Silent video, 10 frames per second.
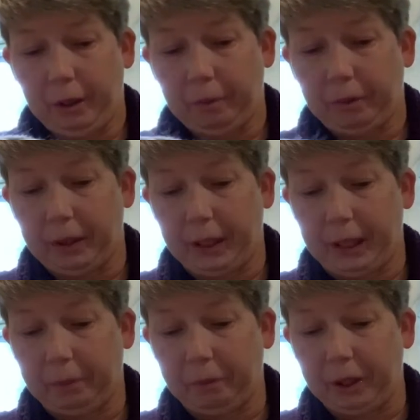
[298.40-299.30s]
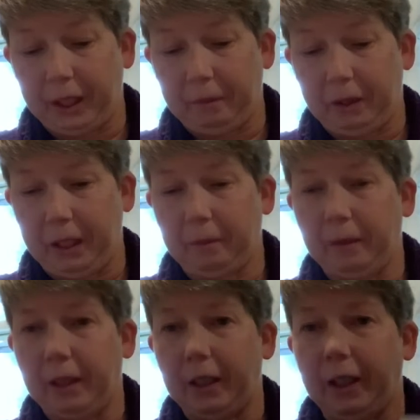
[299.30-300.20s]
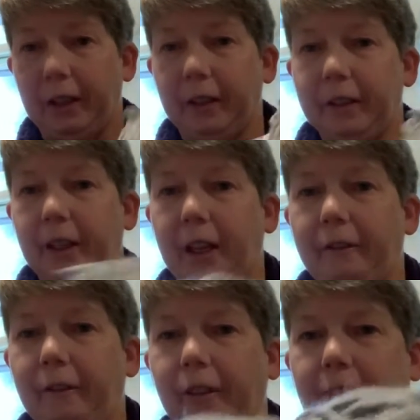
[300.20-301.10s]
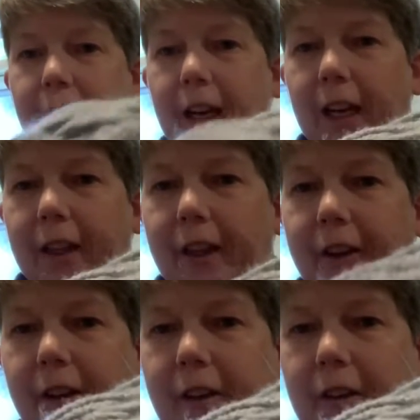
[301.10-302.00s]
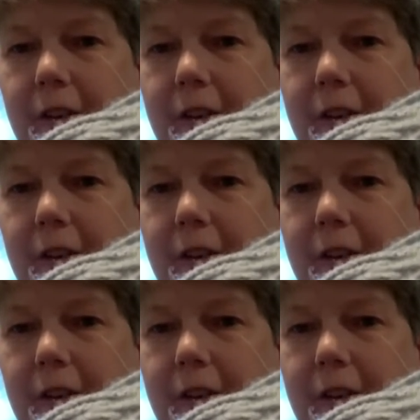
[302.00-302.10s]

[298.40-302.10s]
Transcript: Pekoe Premium and Soft Gray Heather.